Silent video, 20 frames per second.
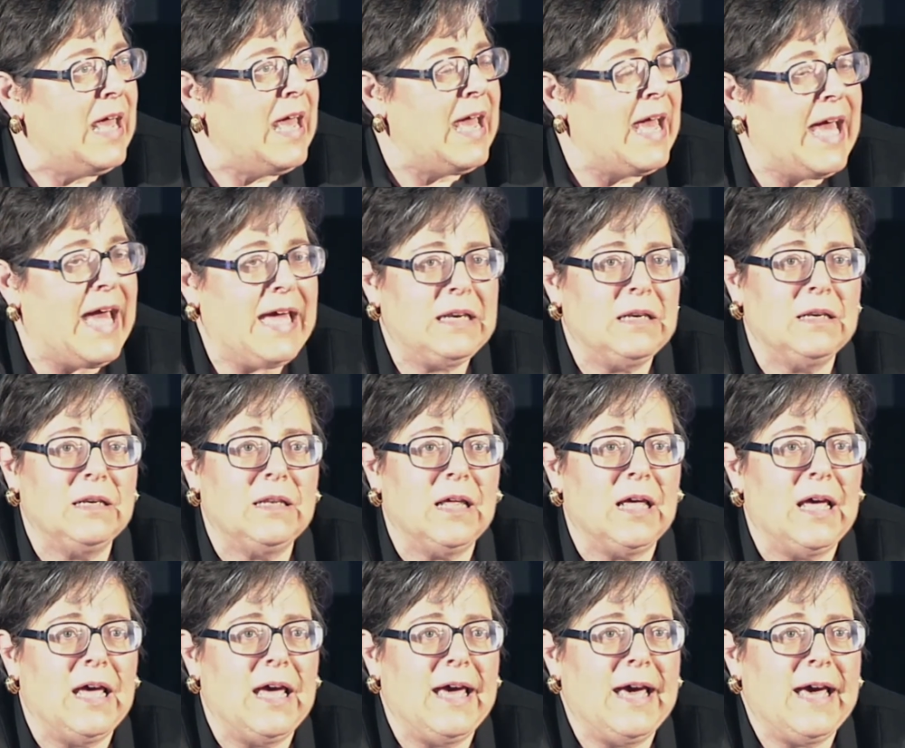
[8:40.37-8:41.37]
And
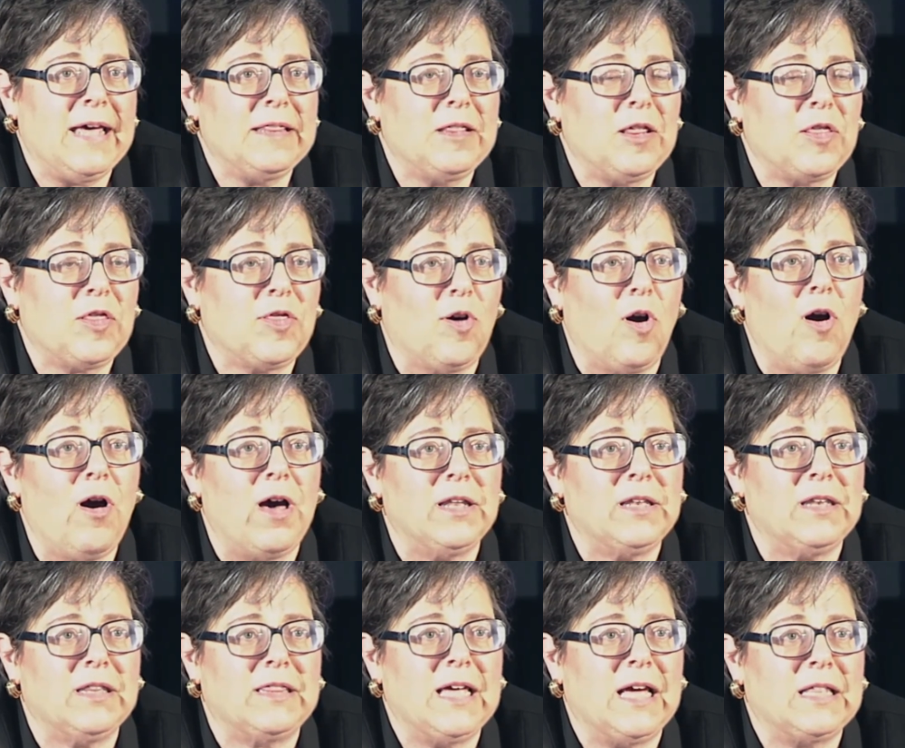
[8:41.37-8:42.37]
the
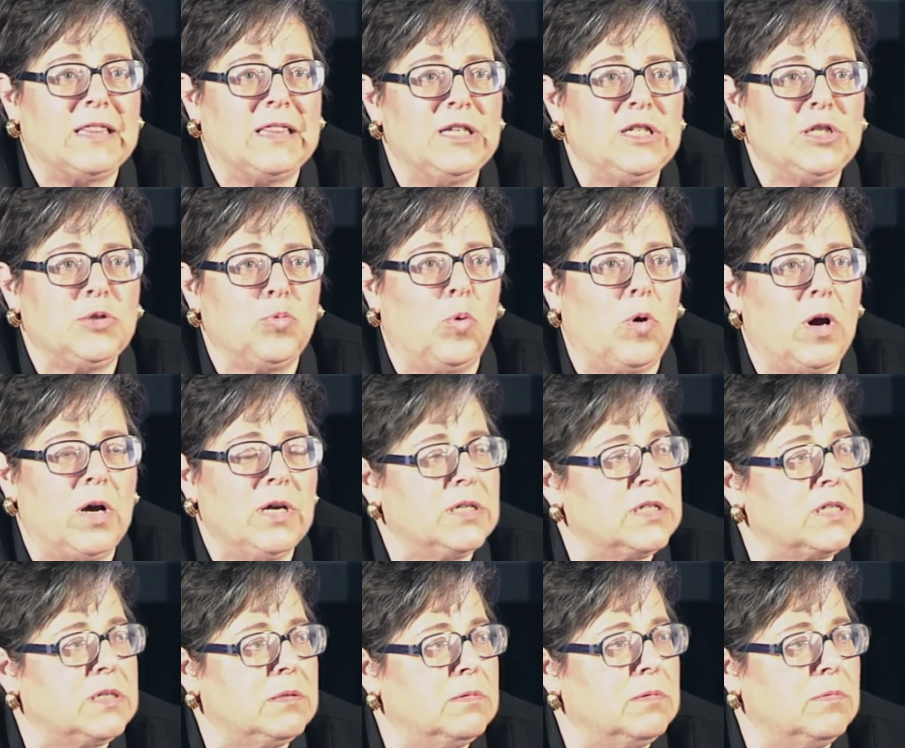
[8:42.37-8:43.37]
thought that this
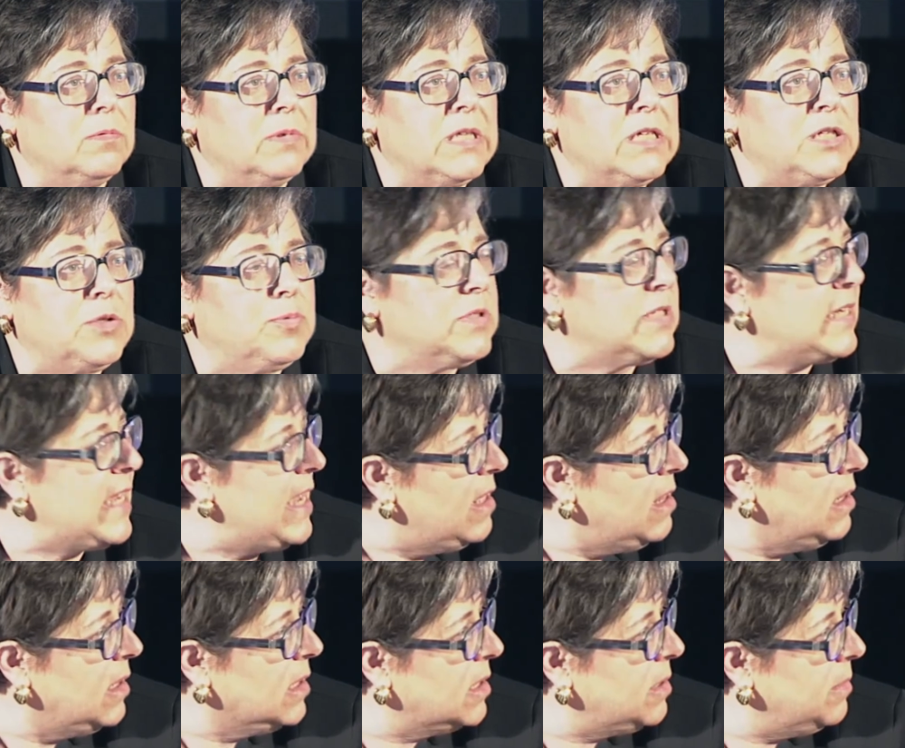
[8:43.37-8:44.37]
was
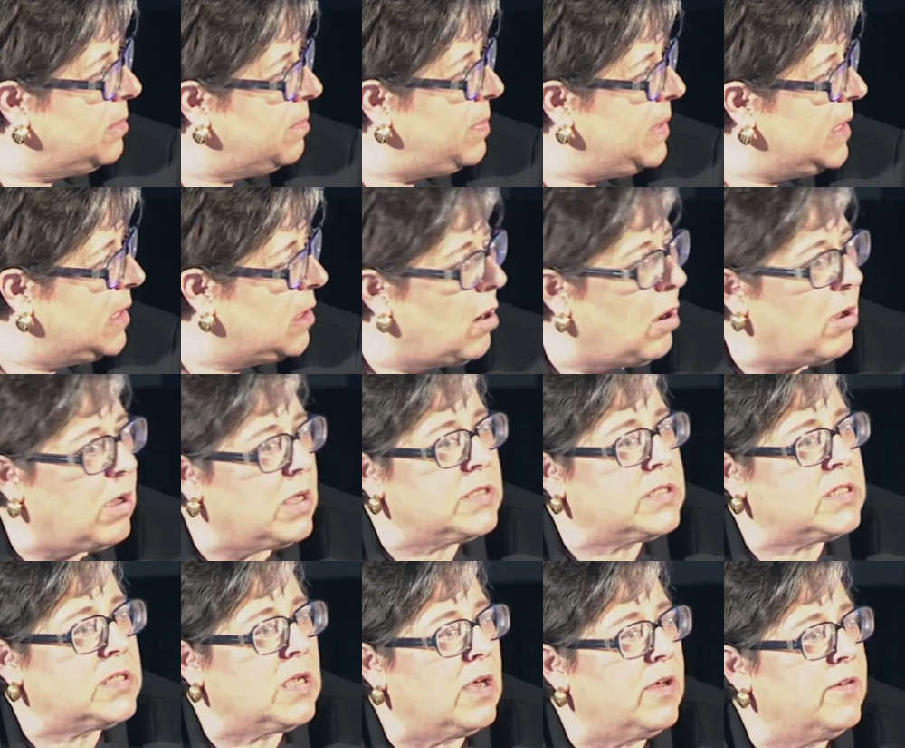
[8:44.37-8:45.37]
killed
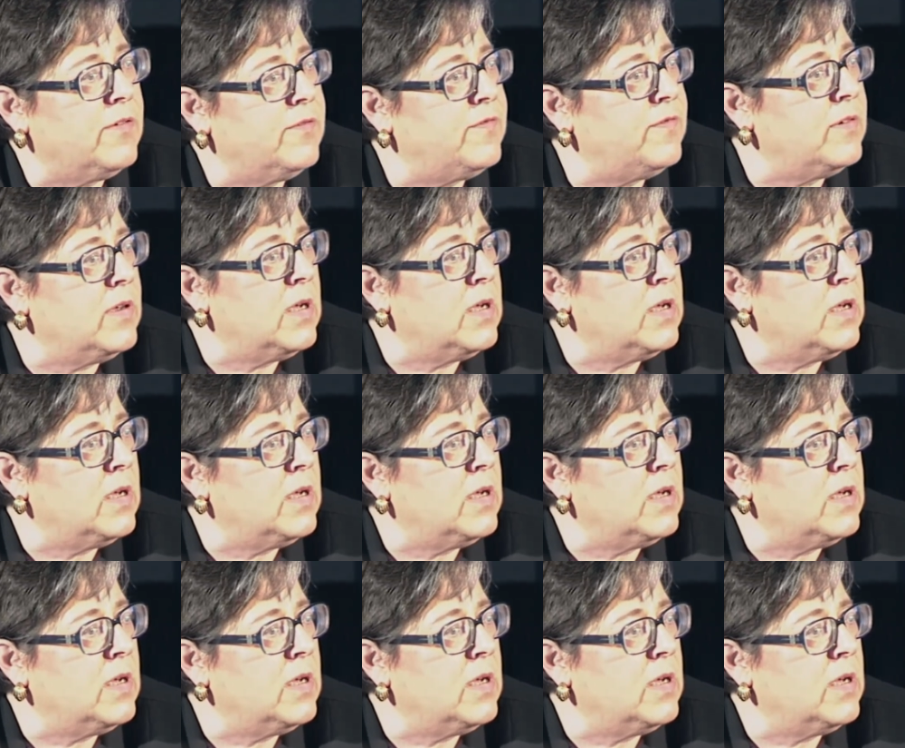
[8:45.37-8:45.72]
because of